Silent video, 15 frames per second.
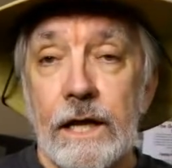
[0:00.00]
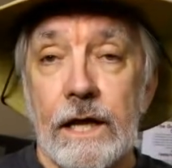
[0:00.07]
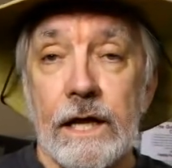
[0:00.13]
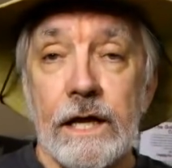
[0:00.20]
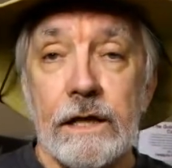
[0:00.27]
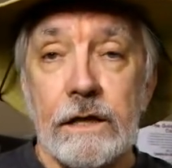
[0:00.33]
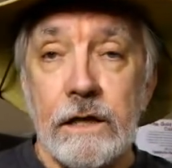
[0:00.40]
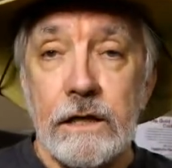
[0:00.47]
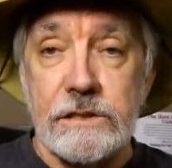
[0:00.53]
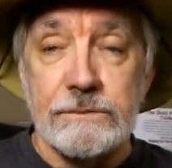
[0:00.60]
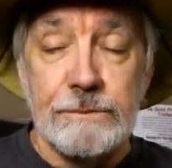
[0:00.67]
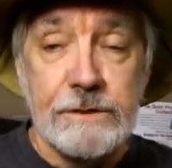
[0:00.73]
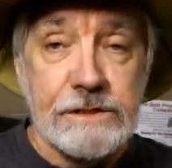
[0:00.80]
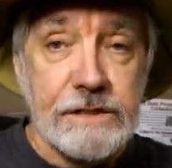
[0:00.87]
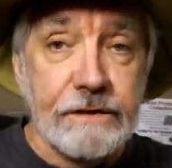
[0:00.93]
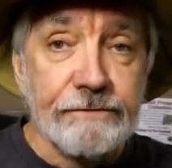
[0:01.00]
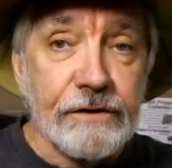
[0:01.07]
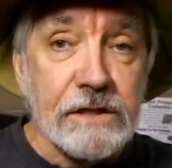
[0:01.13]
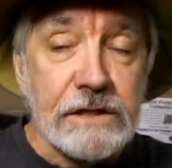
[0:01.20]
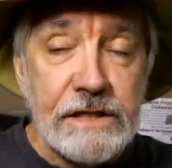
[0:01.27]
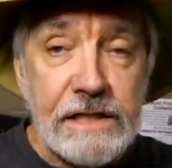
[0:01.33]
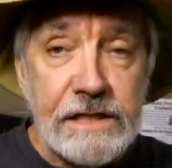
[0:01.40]
And uh,
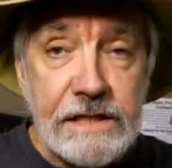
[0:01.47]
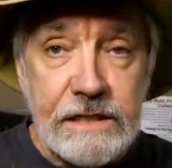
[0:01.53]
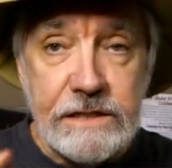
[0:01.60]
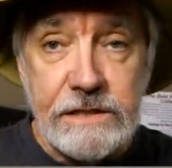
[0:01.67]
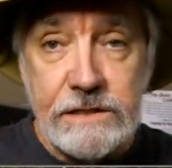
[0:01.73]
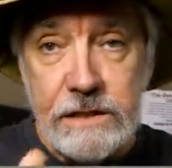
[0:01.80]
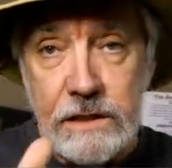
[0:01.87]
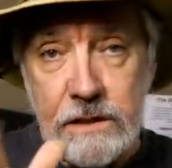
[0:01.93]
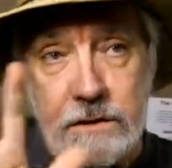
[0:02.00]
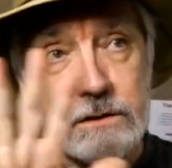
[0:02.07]
specifically, this